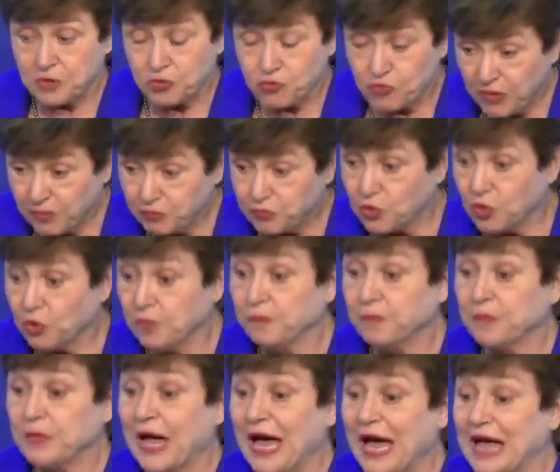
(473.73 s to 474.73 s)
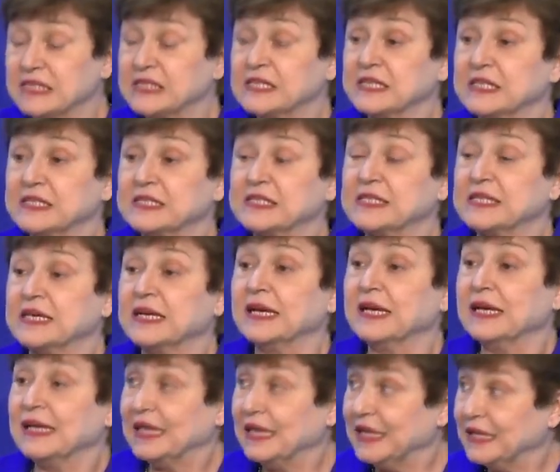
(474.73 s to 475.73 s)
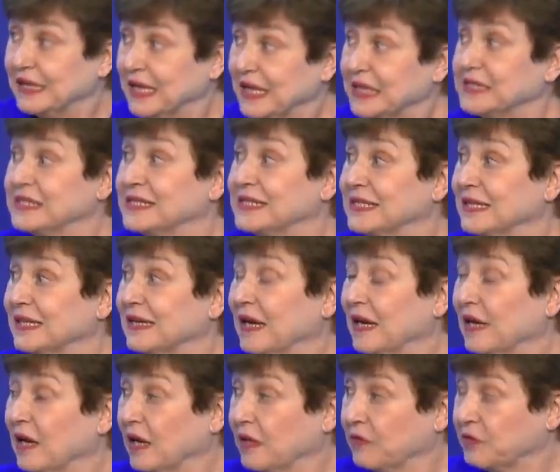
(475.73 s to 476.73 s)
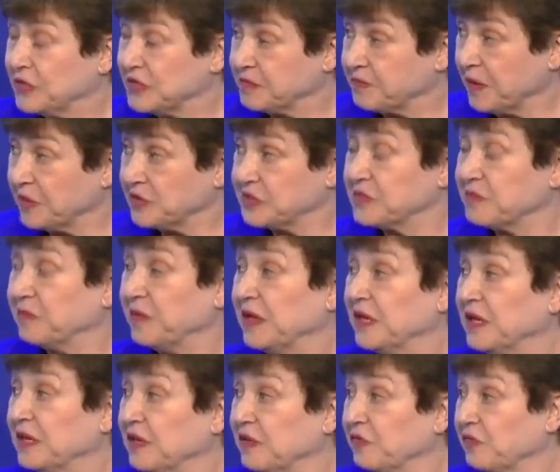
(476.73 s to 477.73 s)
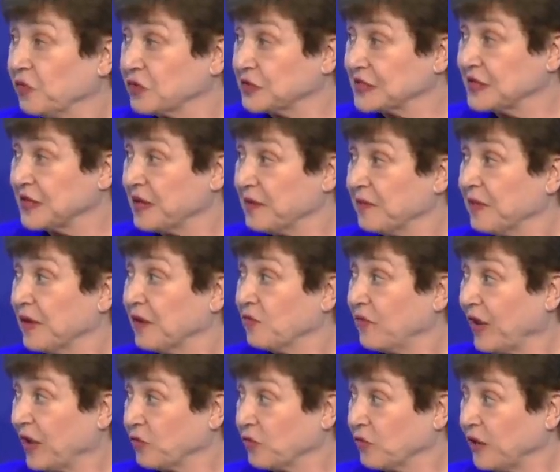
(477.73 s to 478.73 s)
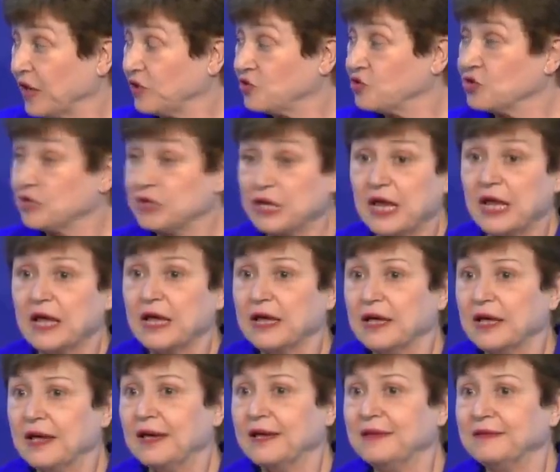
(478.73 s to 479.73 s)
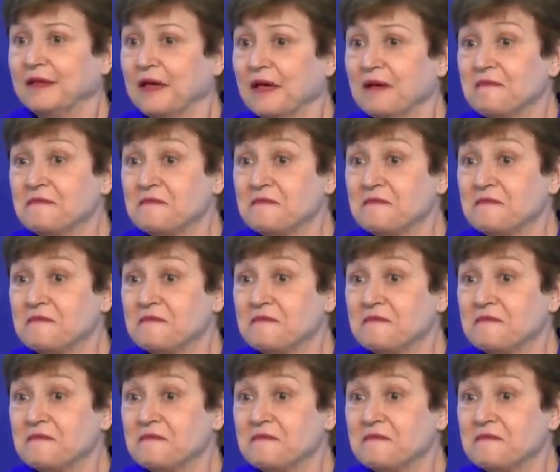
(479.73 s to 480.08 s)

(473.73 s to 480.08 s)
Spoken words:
crypto assets, it is responsibility for some regulation and